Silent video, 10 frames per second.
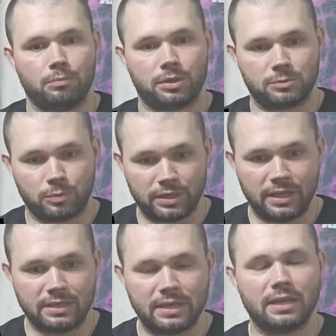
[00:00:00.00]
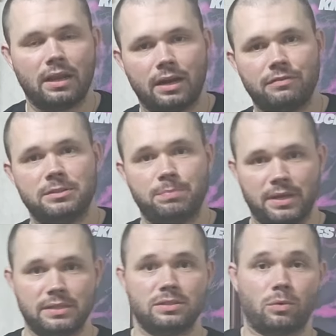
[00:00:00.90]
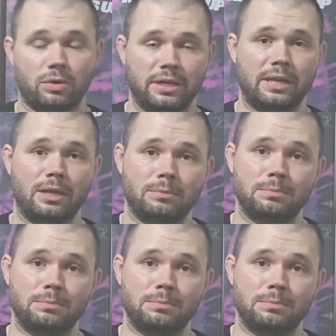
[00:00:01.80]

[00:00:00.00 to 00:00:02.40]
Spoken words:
Because when he did hit a lot of his pins or get